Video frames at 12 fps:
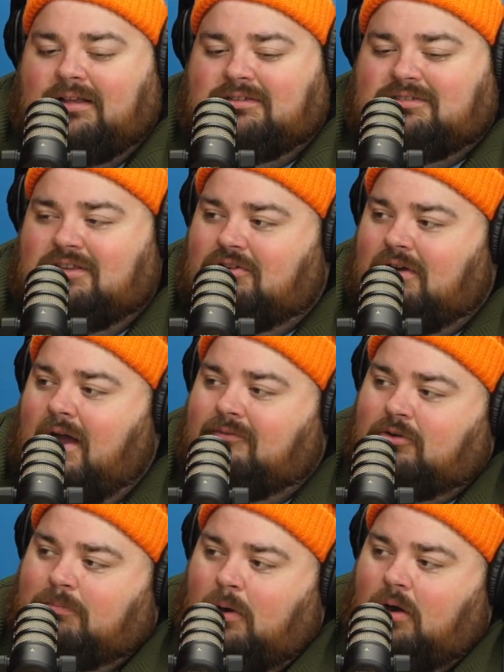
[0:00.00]
us to their
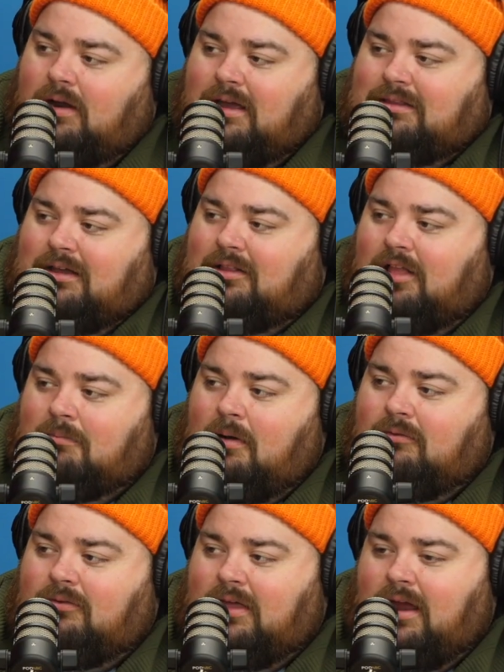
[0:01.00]
after party at the club
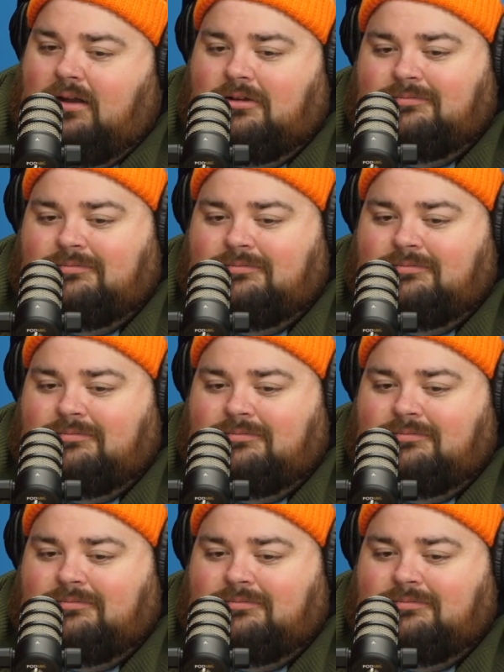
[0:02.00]
over there.